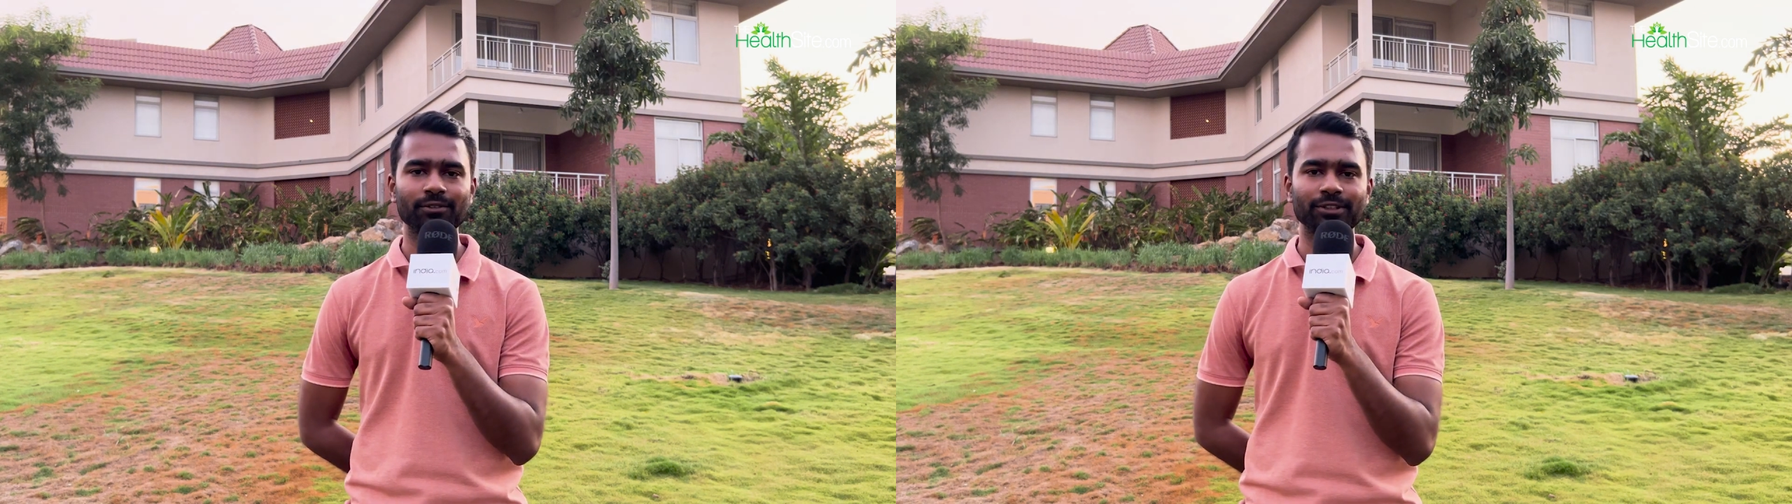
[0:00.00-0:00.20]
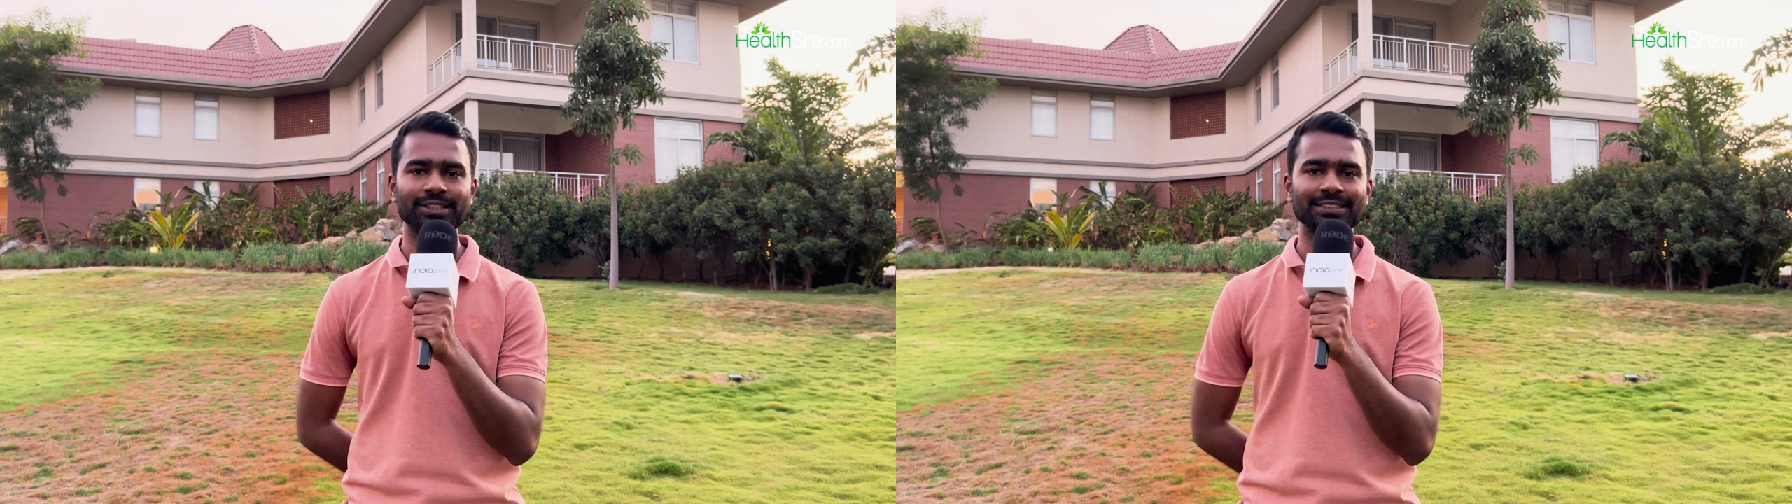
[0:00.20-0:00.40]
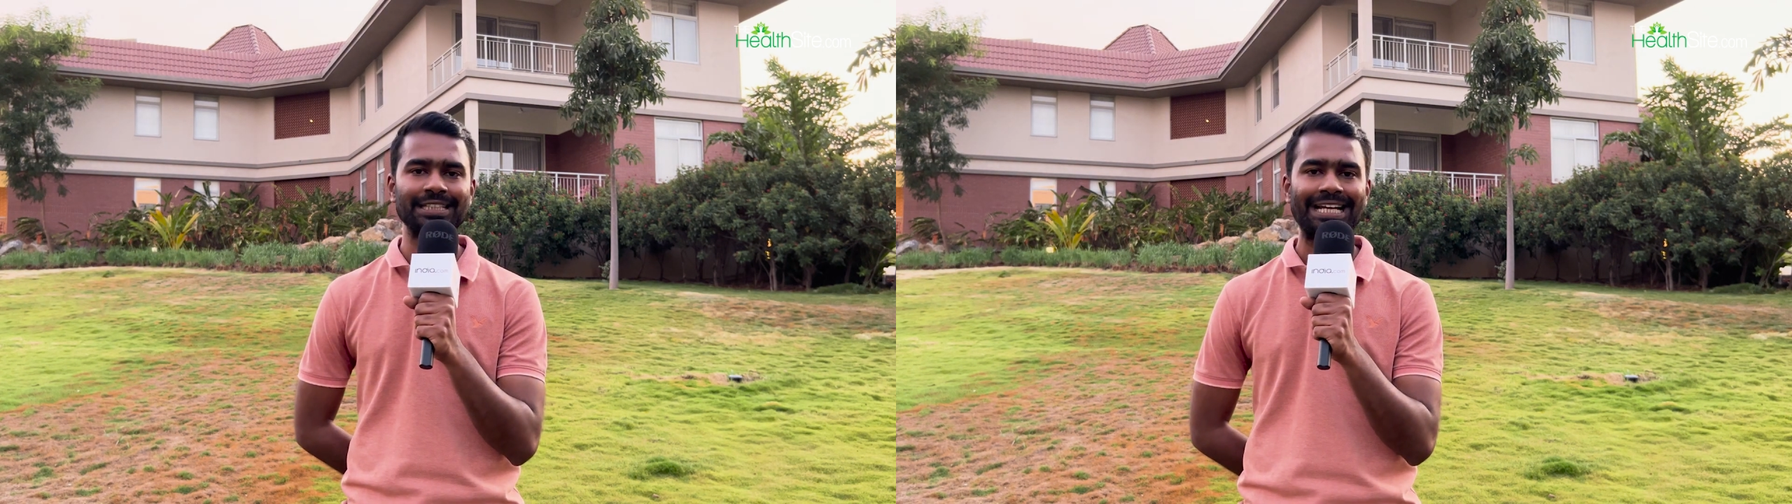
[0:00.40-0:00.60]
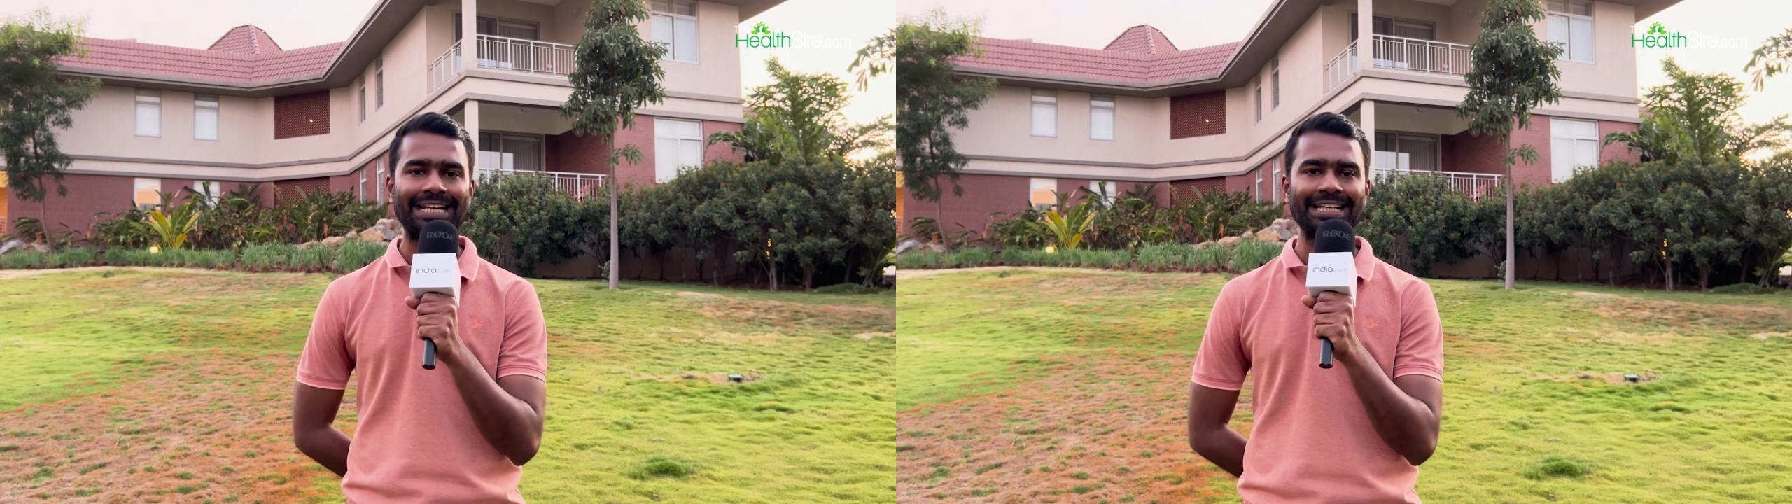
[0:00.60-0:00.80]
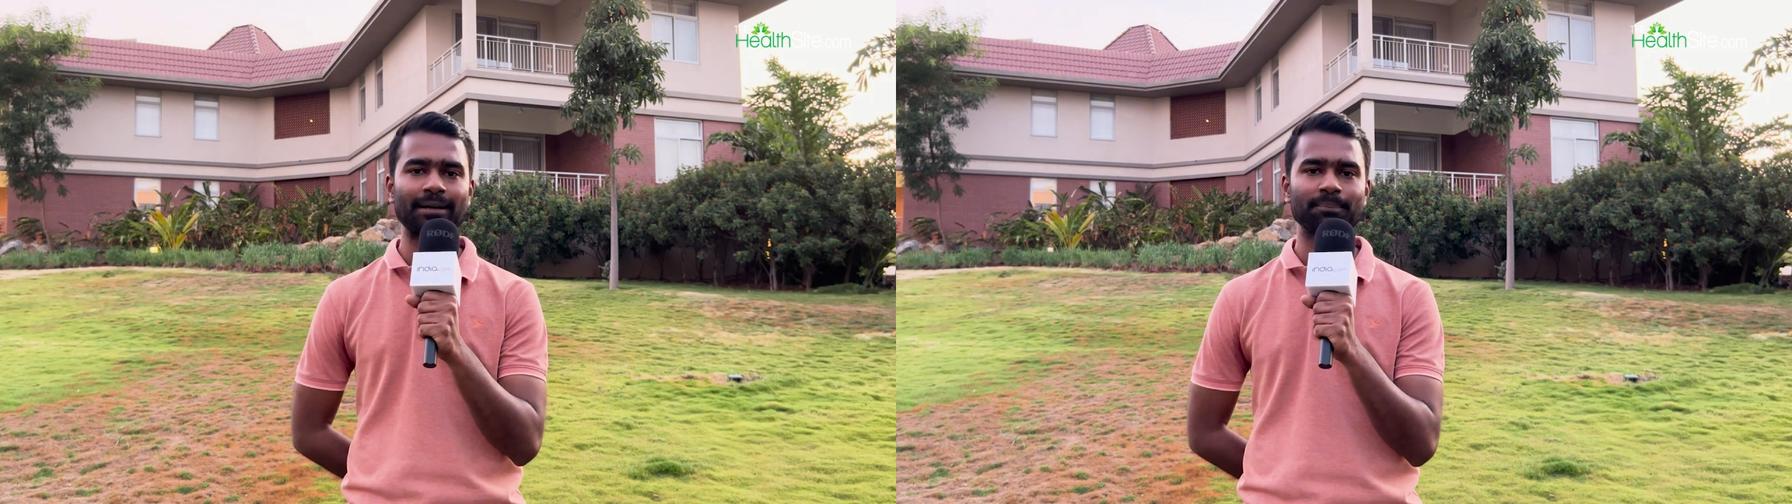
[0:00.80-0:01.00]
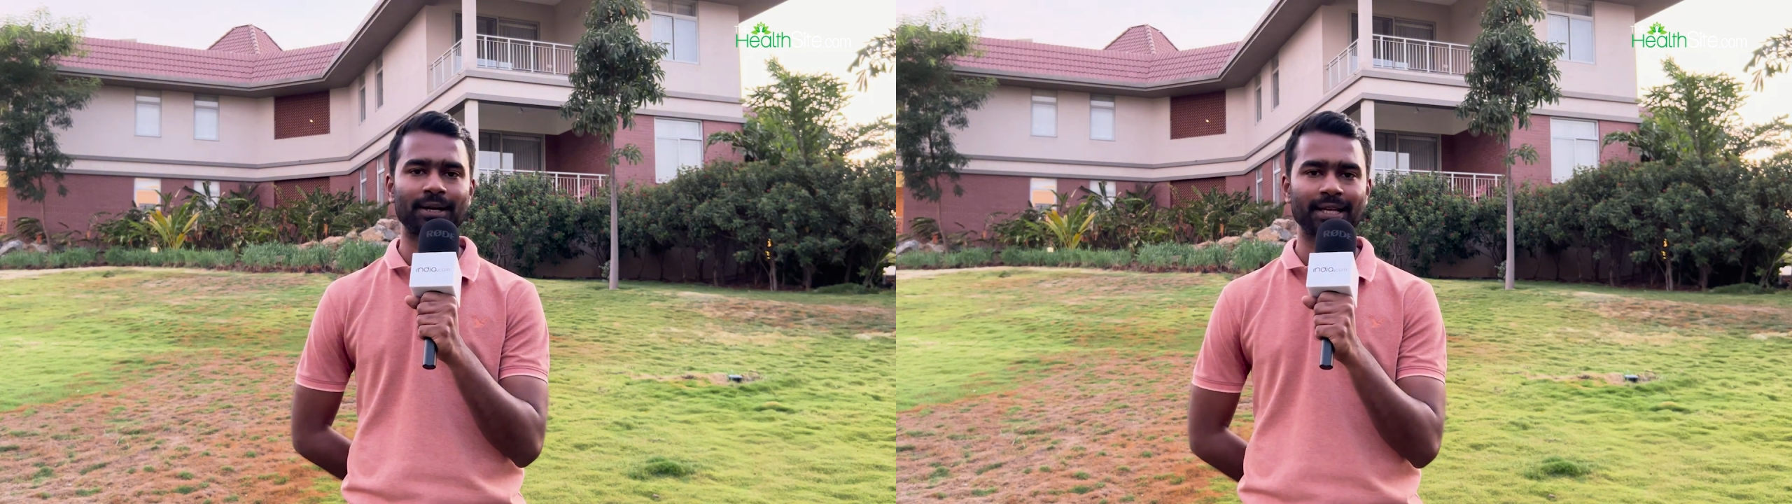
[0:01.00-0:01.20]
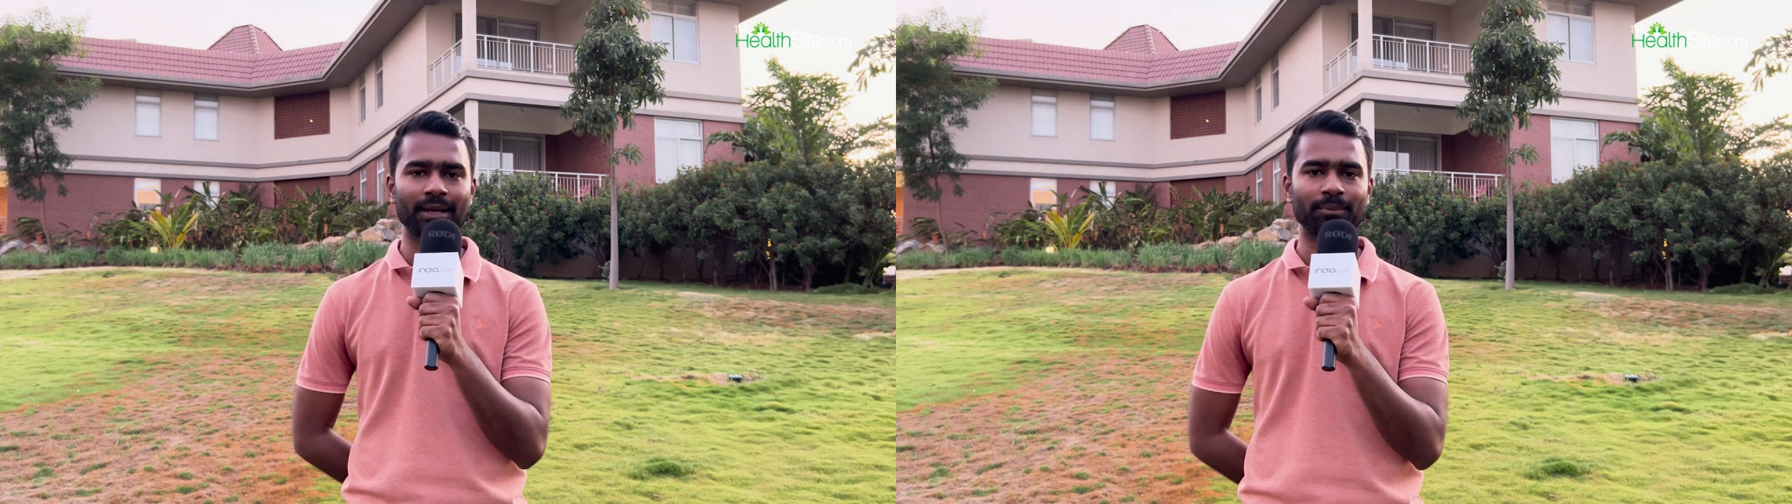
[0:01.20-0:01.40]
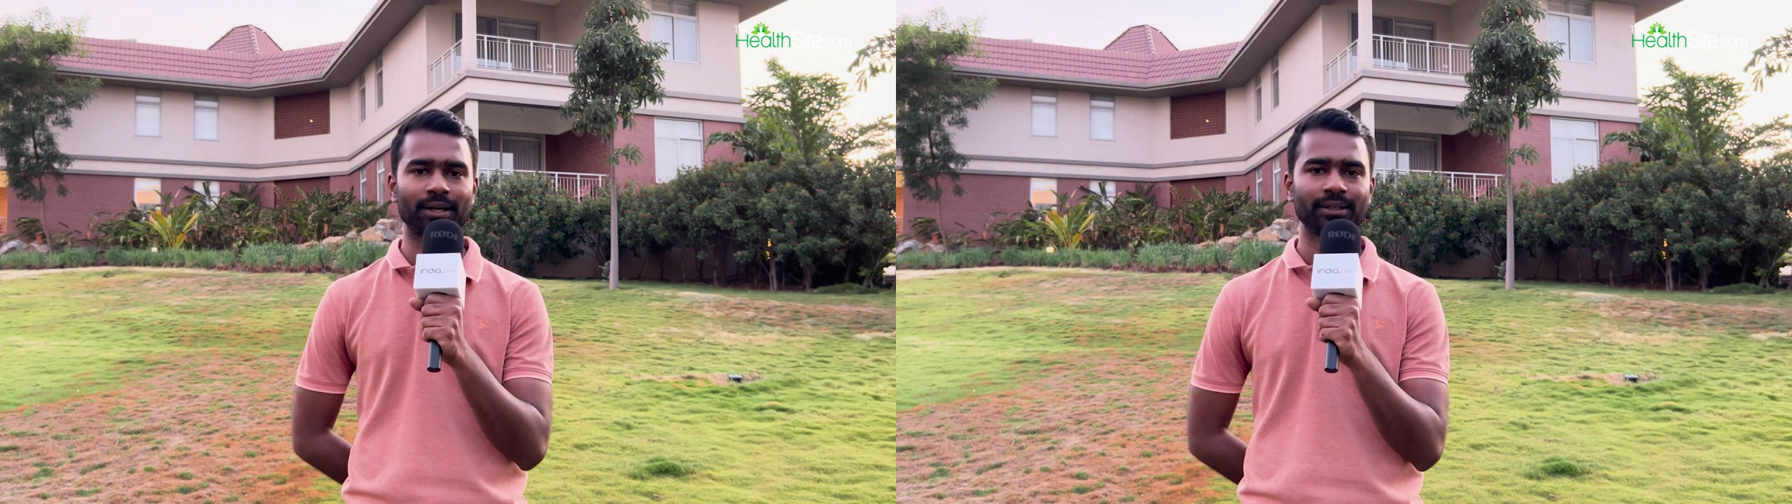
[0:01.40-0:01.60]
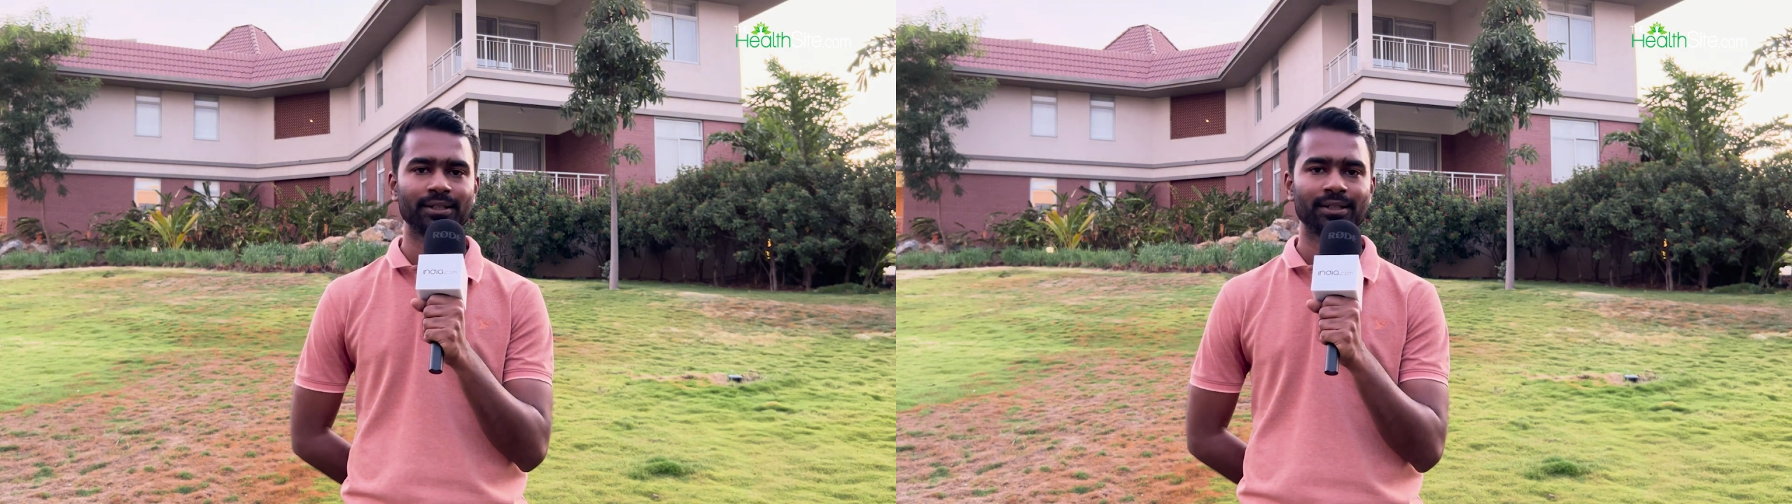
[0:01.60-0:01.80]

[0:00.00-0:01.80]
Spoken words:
which is a heating up pranayama,